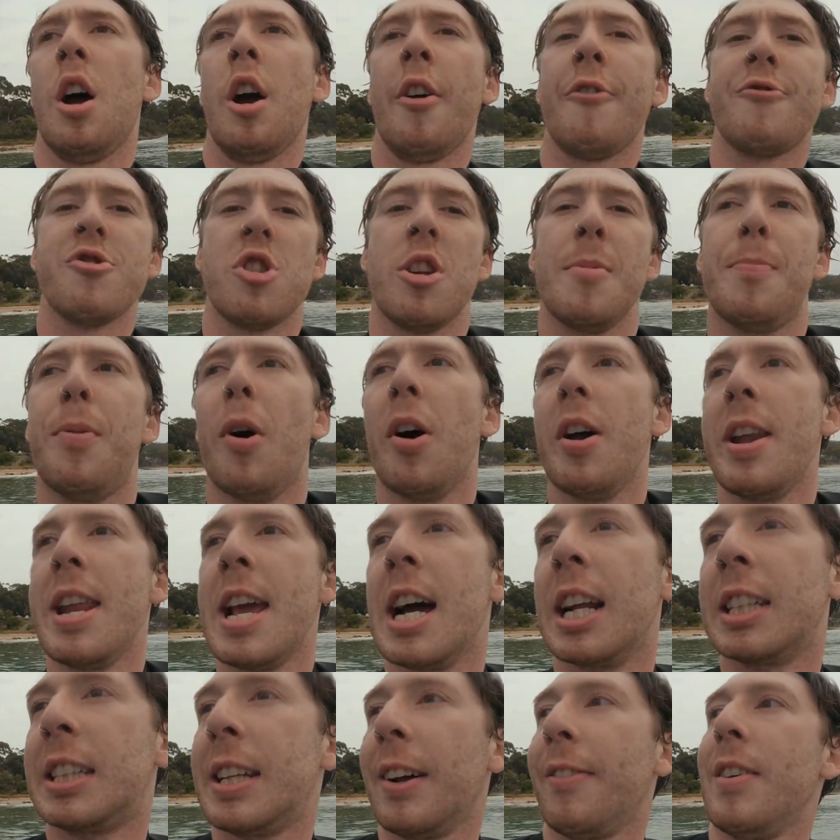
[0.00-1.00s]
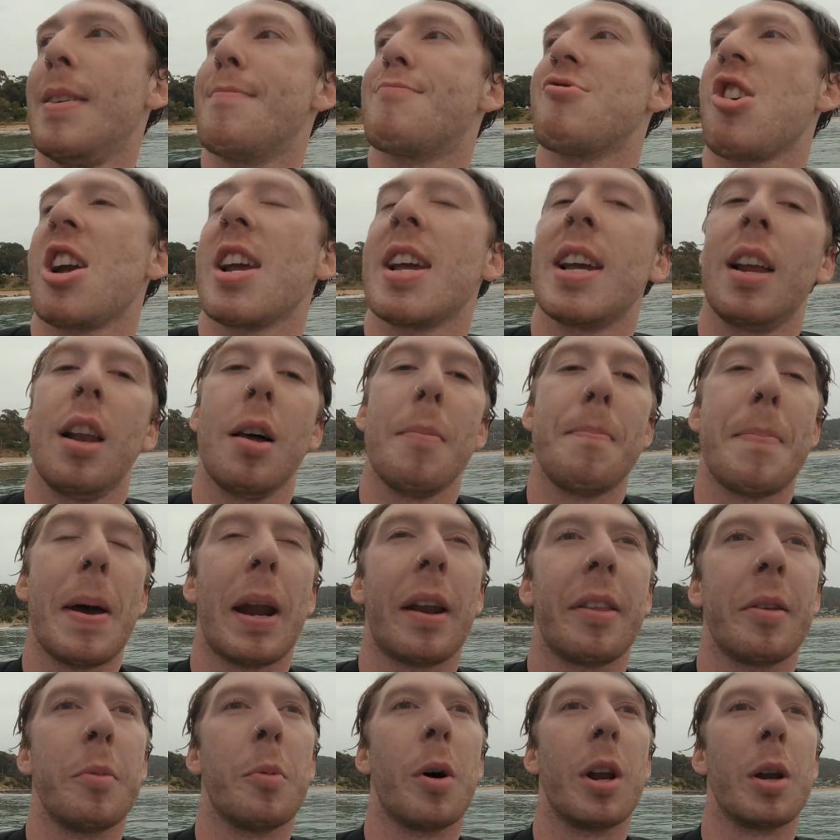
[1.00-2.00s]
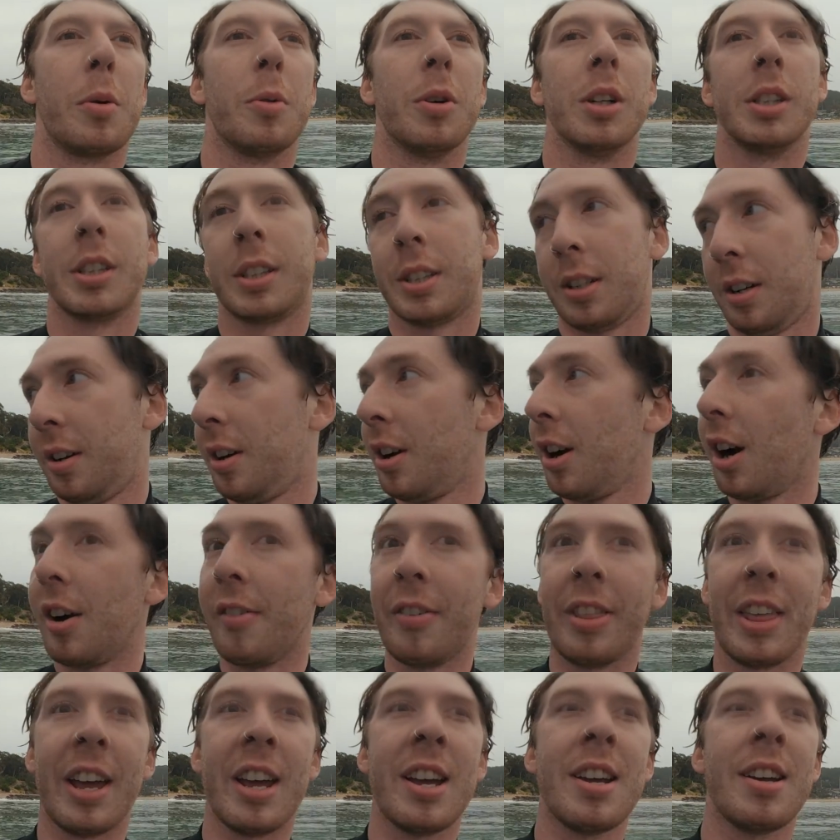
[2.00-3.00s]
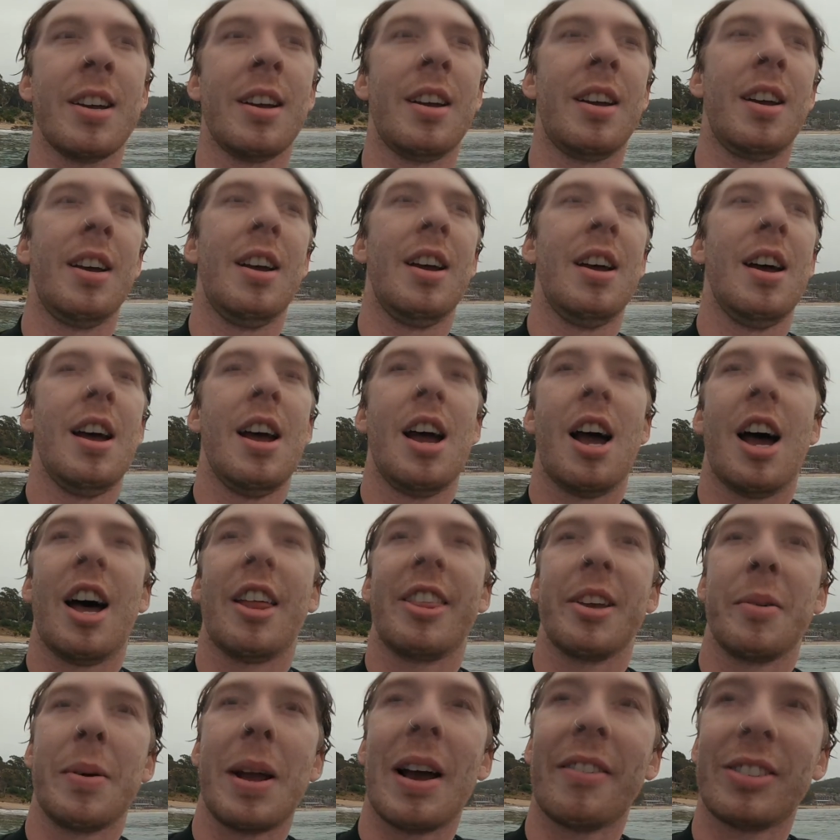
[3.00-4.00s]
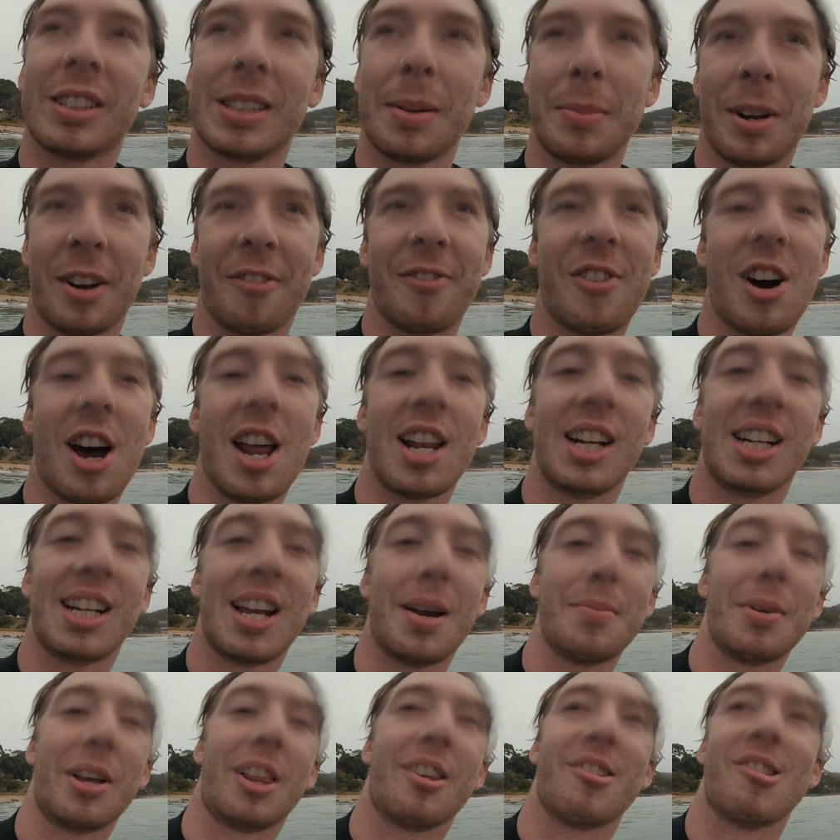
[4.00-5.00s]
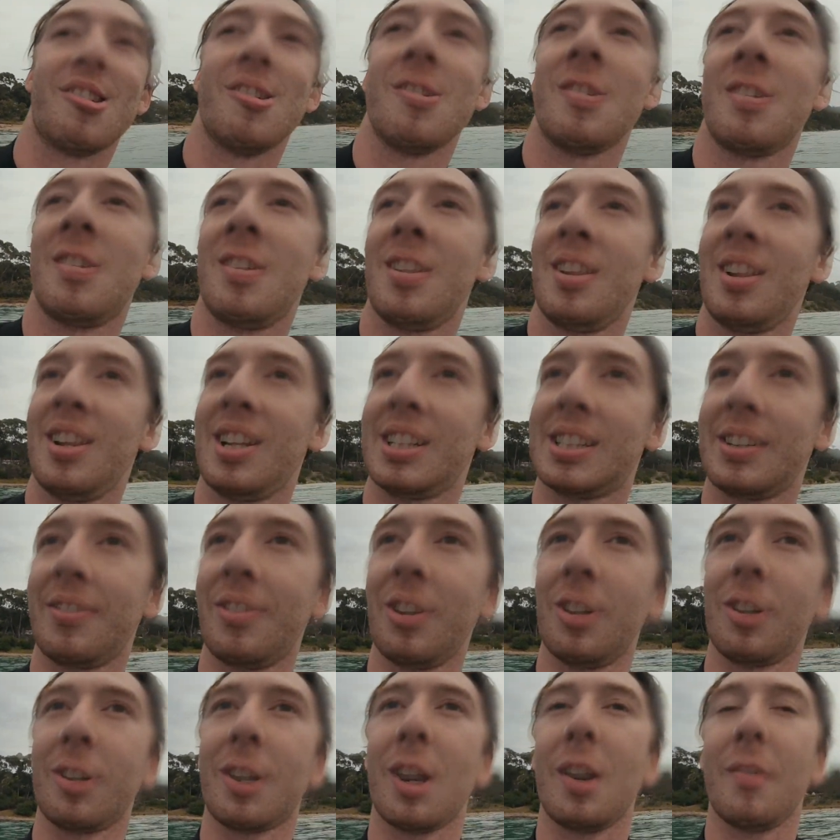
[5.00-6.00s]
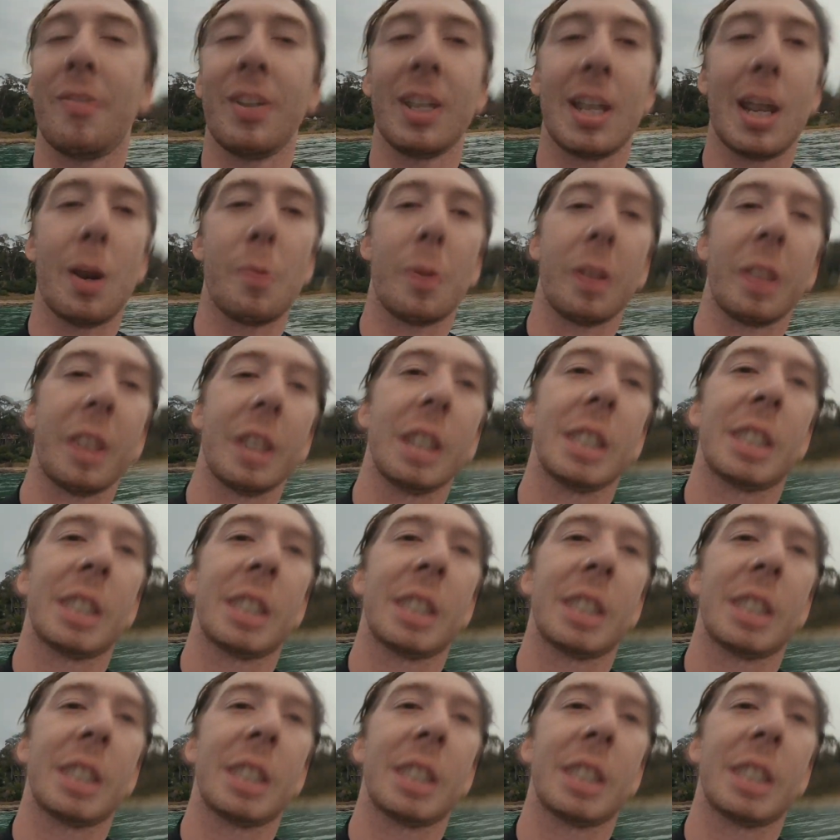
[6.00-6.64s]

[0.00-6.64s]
Over on the point now, it's definitely breaking a lot better than what it was over there. I think we have something finally coming through. Let's have a look, hopefully get one of